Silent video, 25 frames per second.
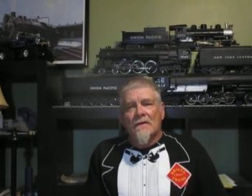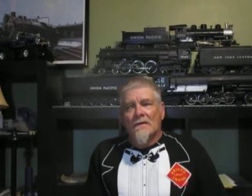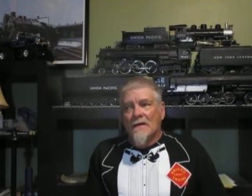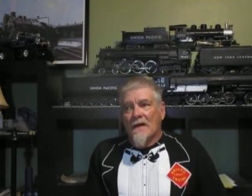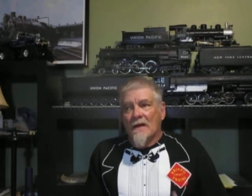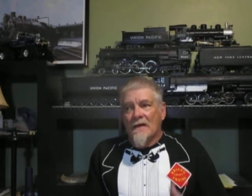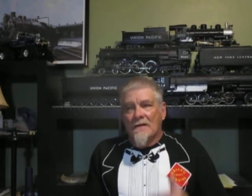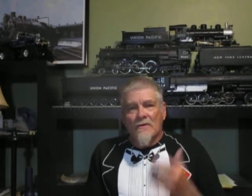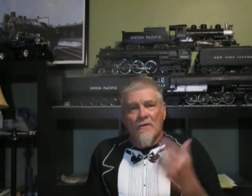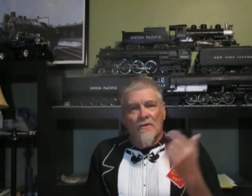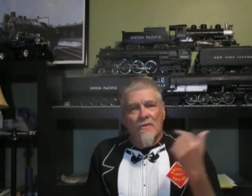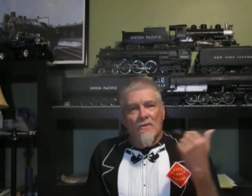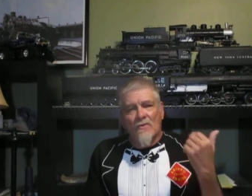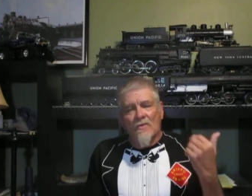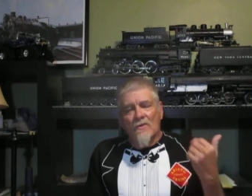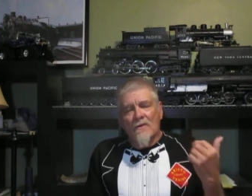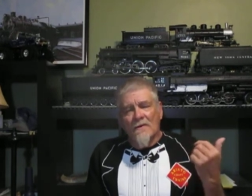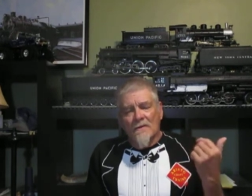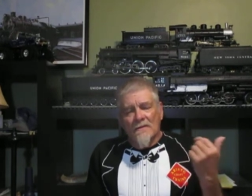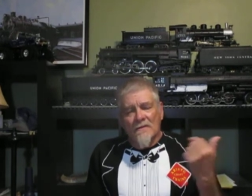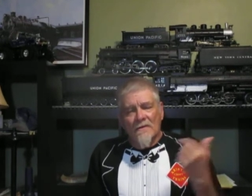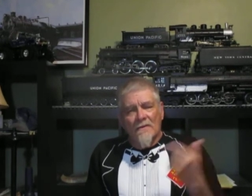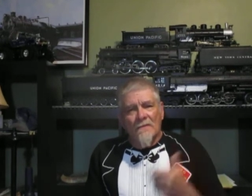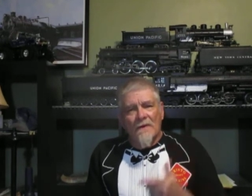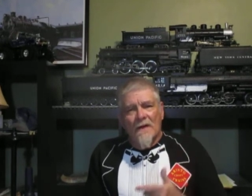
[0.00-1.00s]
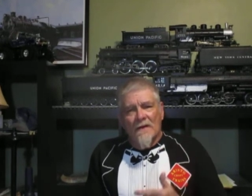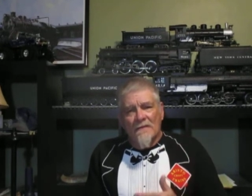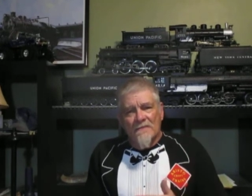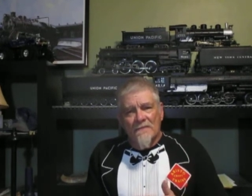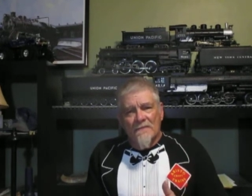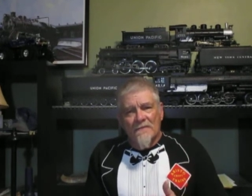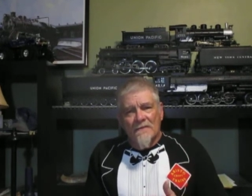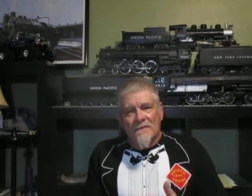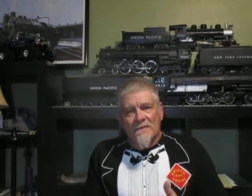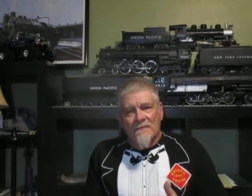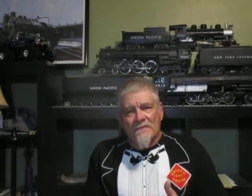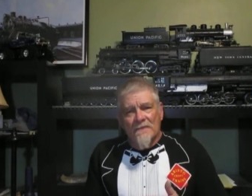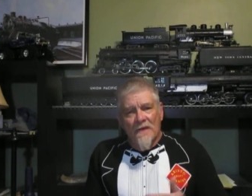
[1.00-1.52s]
I go to work and come back the
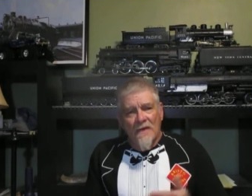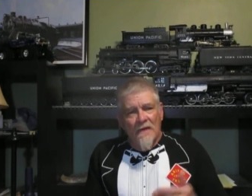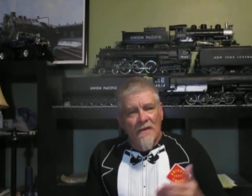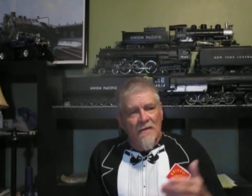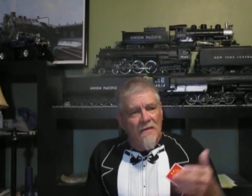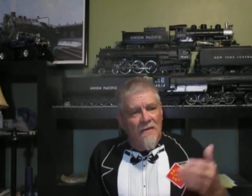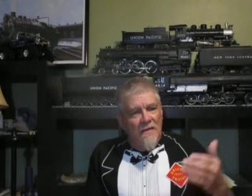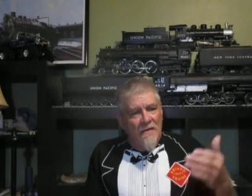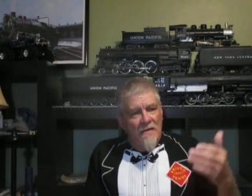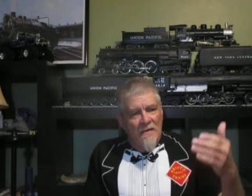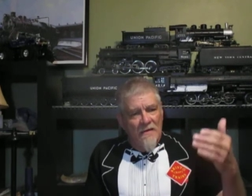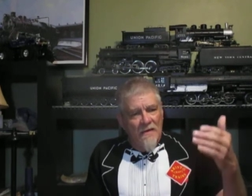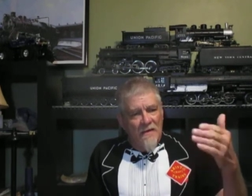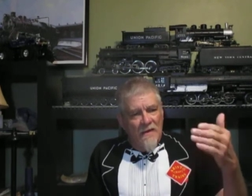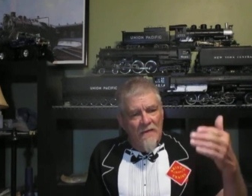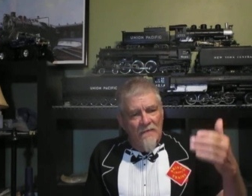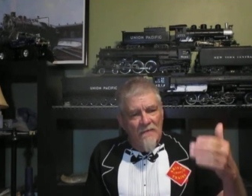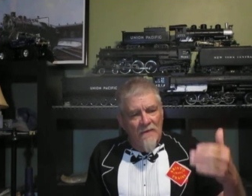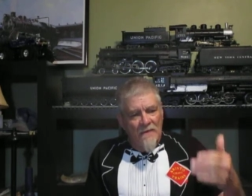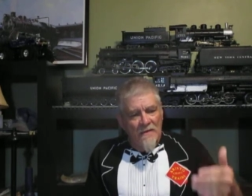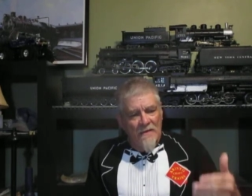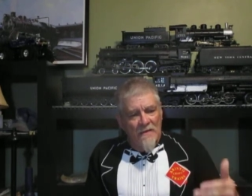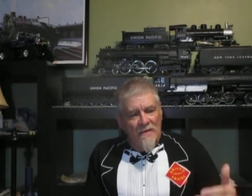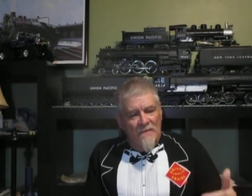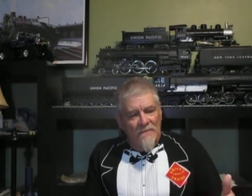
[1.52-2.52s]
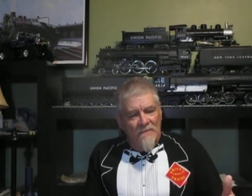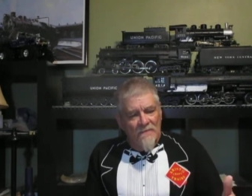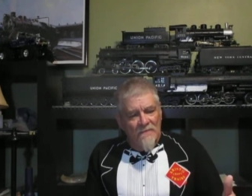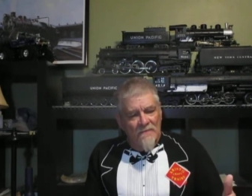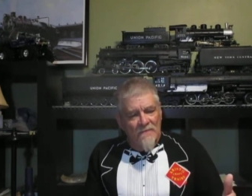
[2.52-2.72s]
next day, and they got